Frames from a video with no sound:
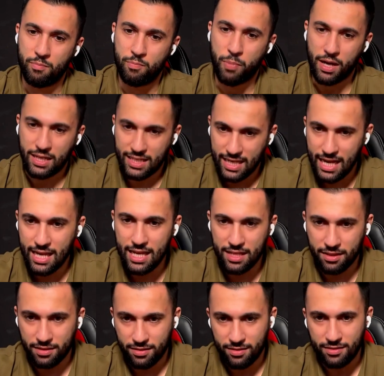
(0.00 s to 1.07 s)
by
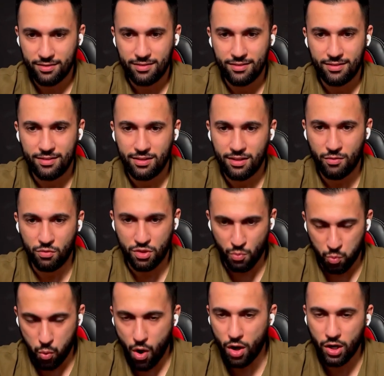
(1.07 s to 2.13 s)
killing the
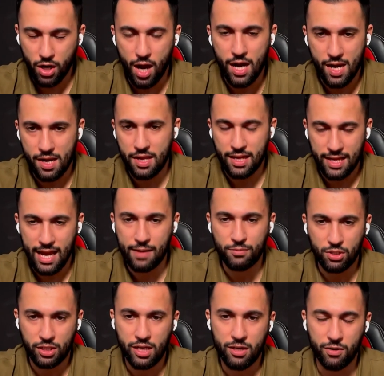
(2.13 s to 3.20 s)
one guy that he came
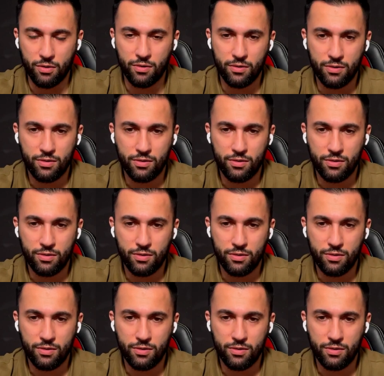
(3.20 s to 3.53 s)
to kill.